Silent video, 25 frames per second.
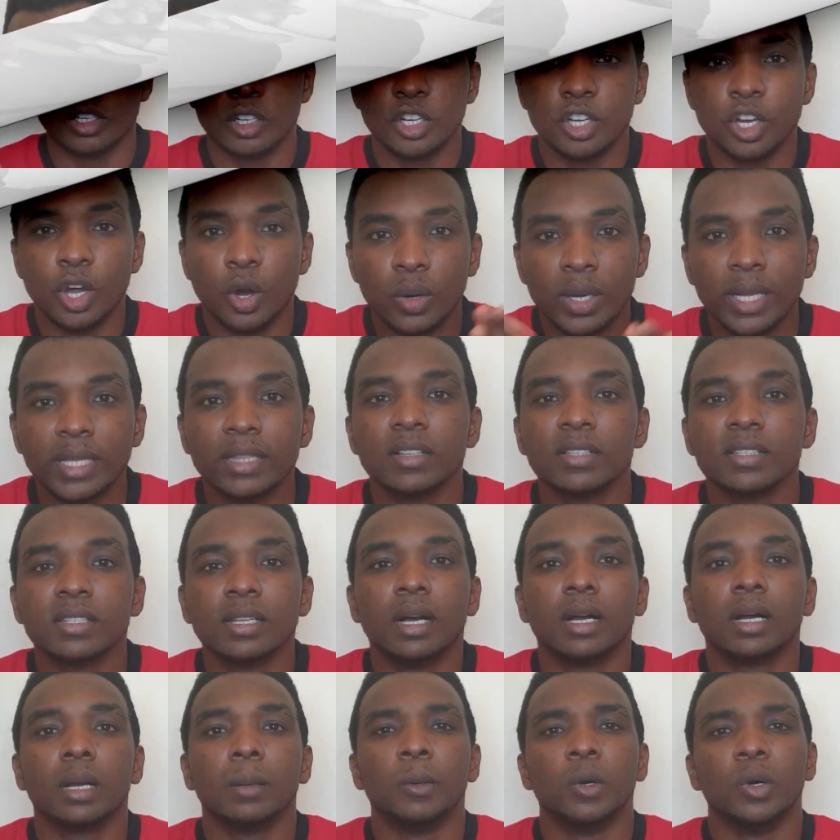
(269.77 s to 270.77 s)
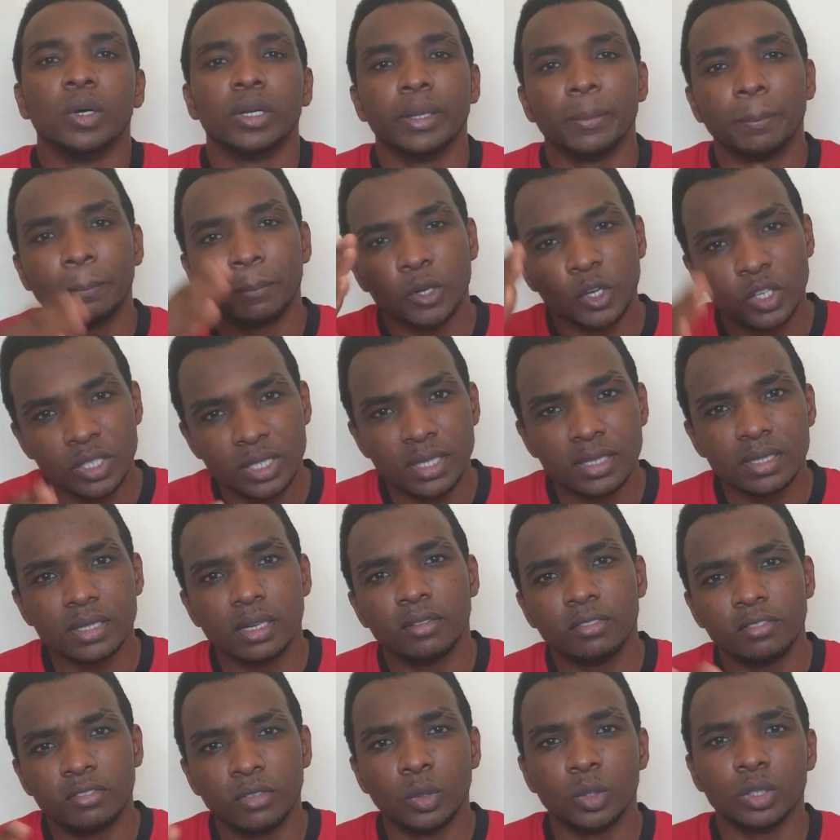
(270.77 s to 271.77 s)
Now let us talk about the process
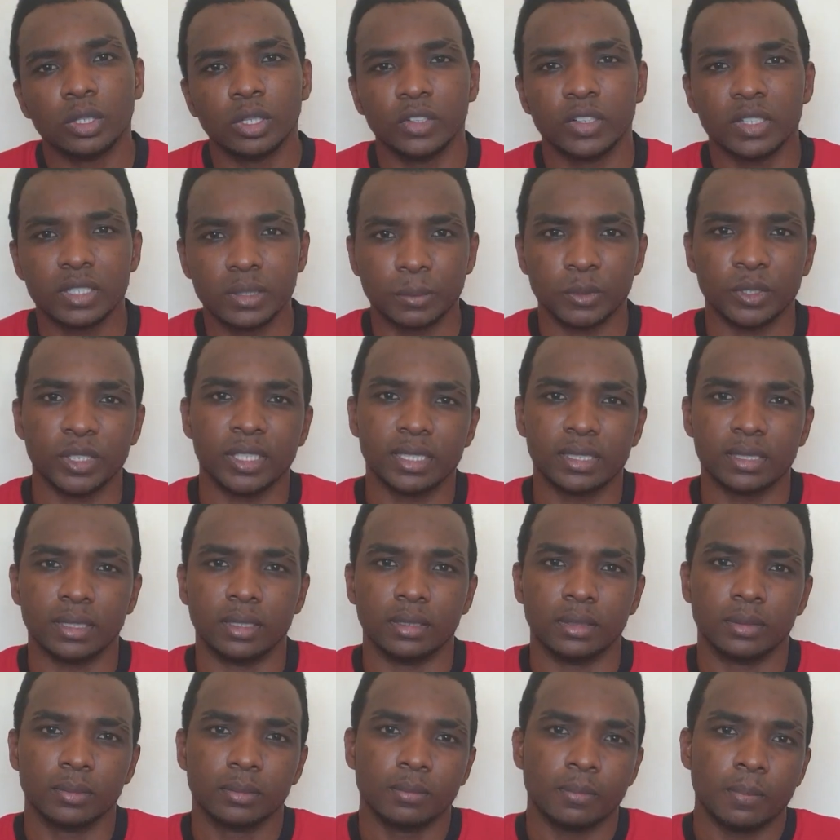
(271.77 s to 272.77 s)
of photorespiration.